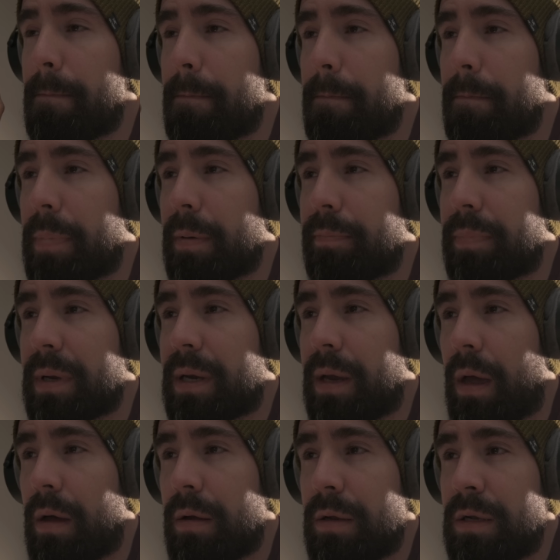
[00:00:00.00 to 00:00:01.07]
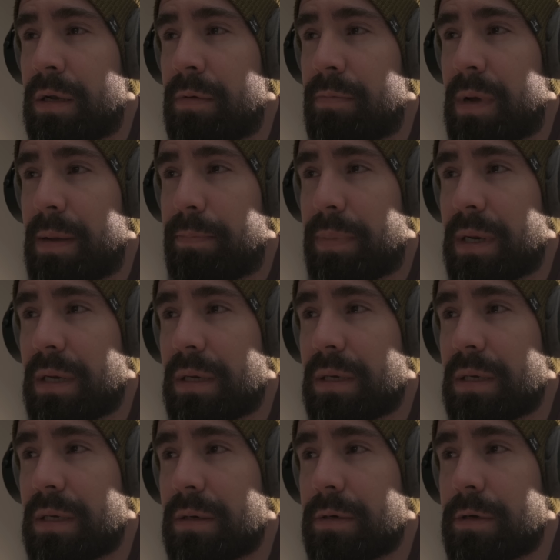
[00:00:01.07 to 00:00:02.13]
But because my
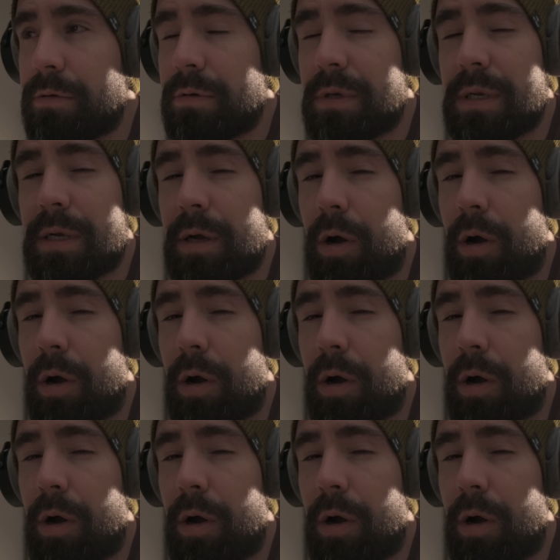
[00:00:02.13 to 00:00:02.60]
PC is using